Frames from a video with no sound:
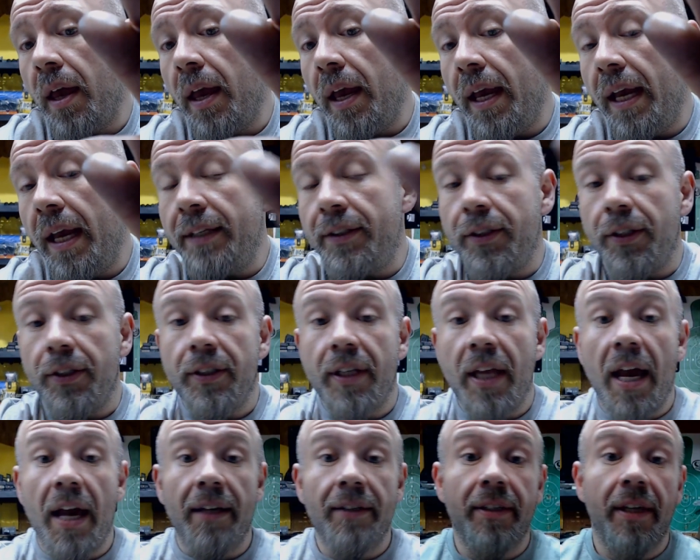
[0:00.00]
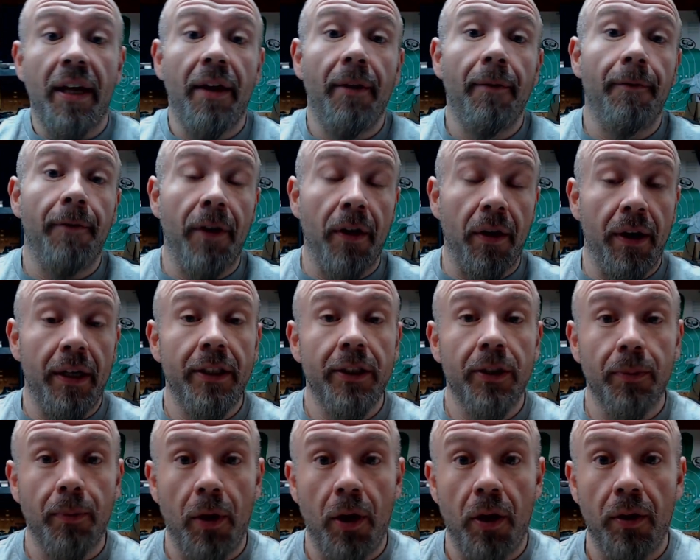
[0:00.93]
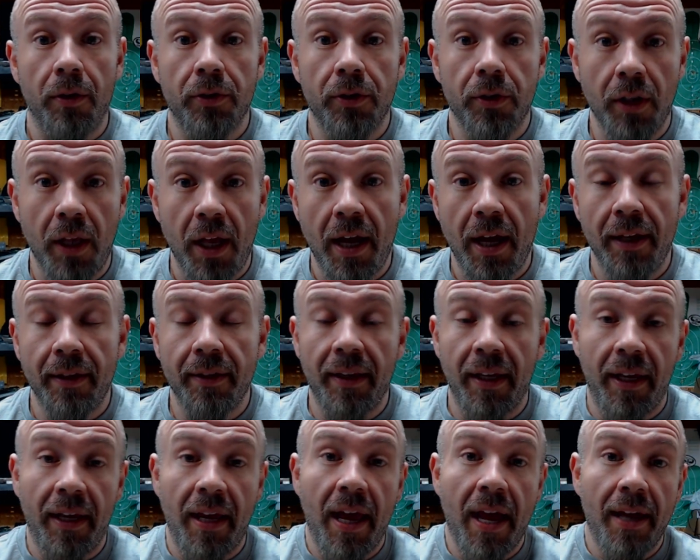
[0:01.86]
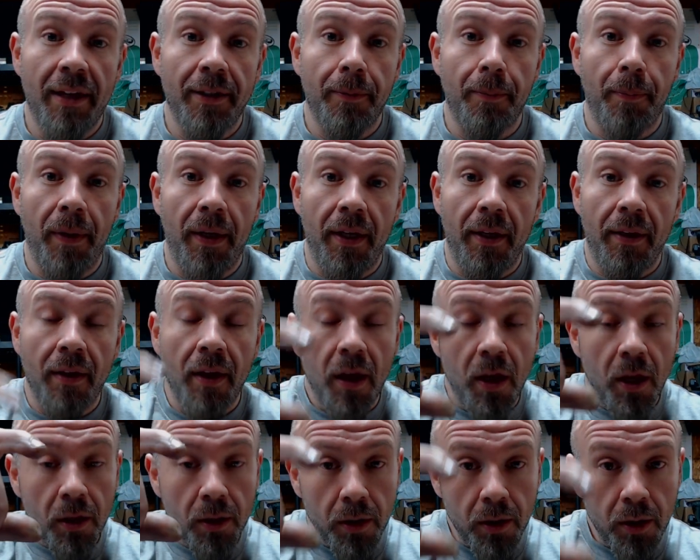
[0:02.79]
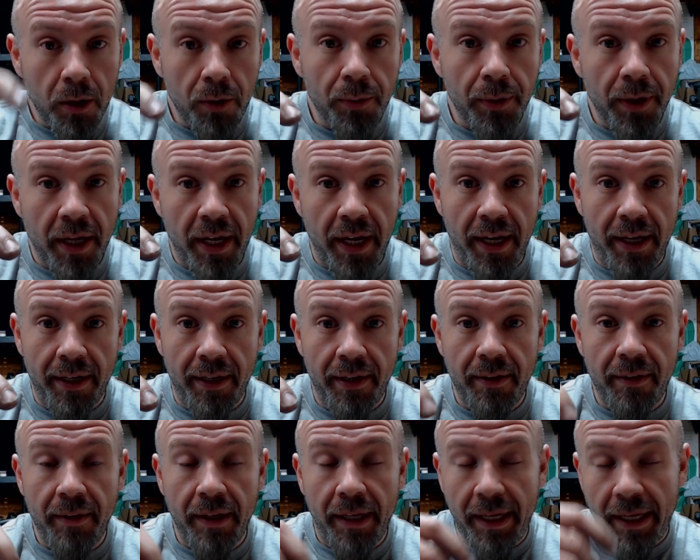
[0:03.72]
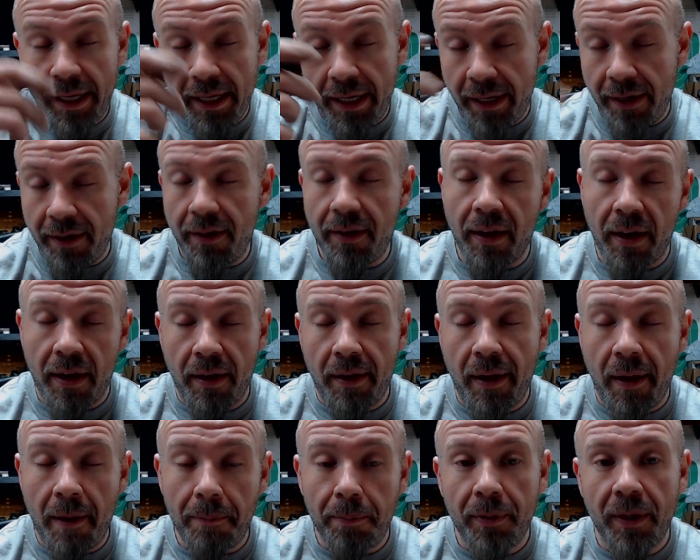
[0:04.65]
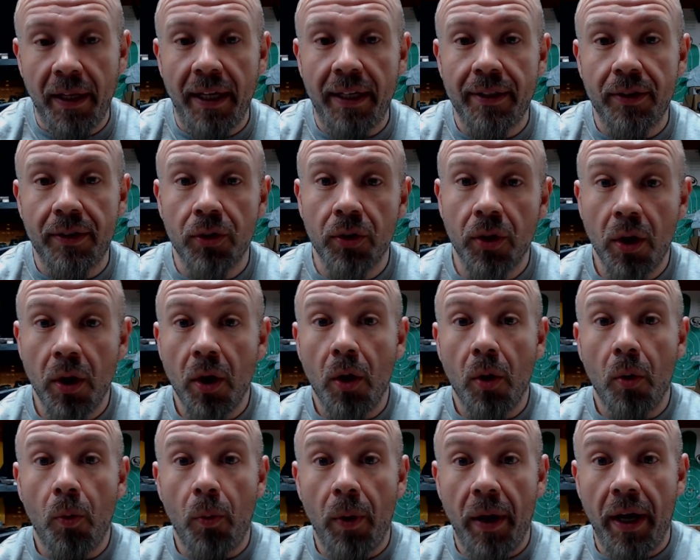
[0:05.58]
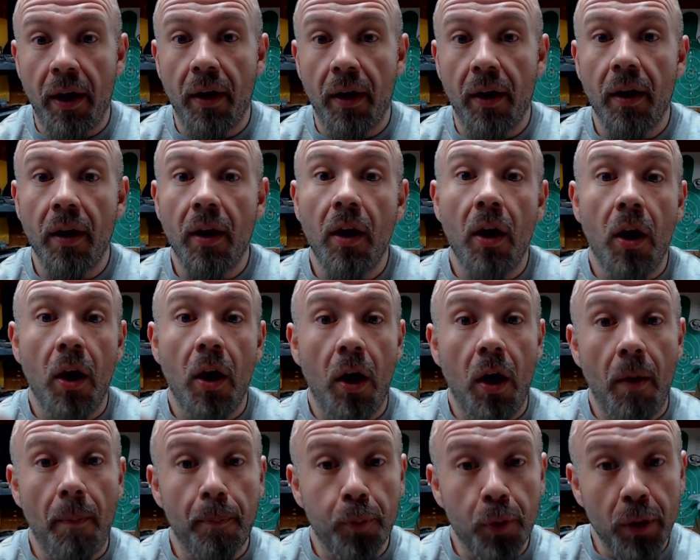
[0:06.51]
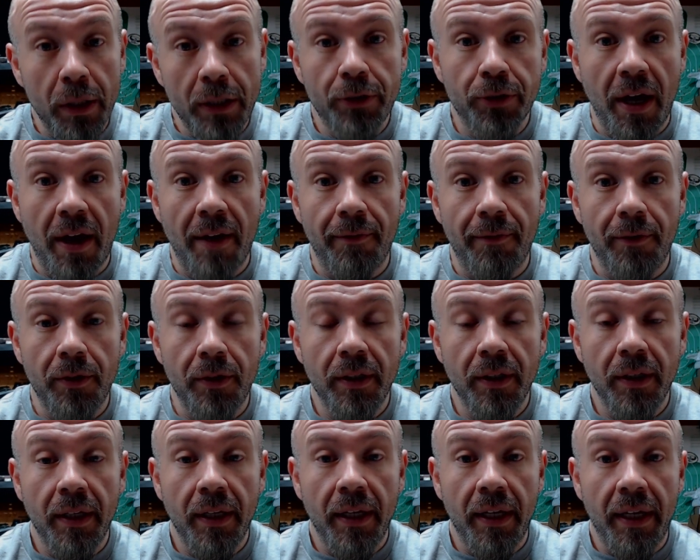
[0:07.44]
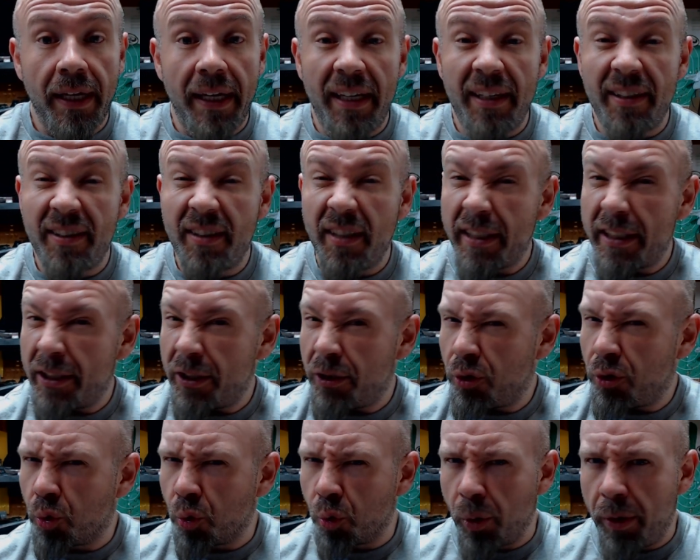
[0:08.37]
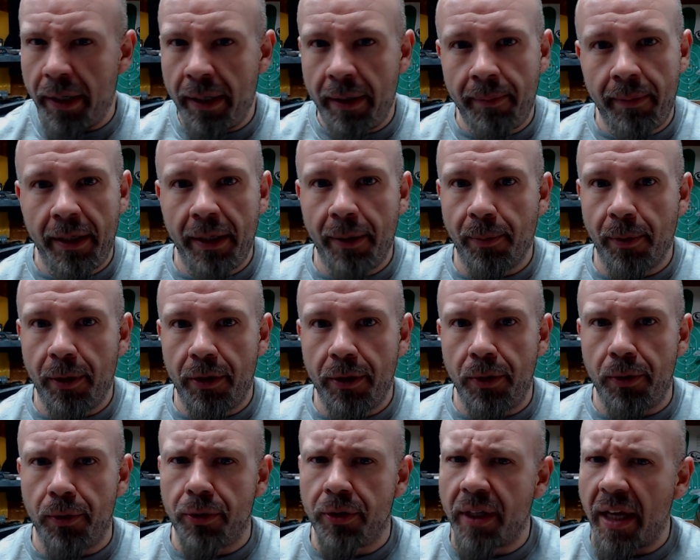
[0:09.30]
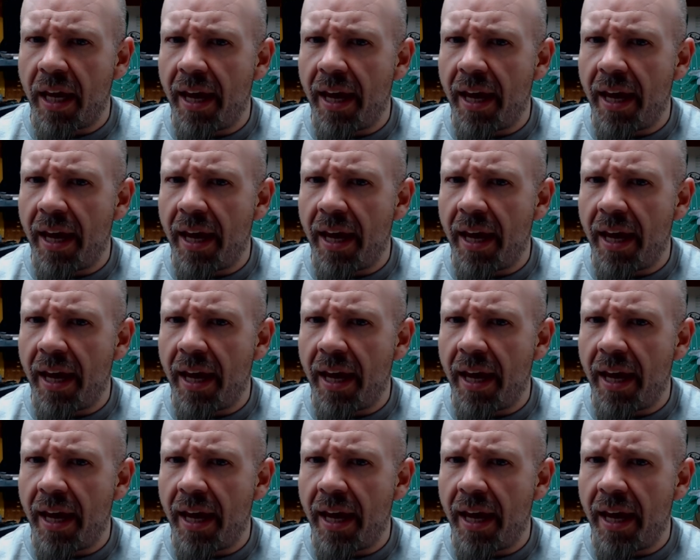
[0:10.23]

It just has a very small slot that has been located in a place where pre-travel is extremely reduced.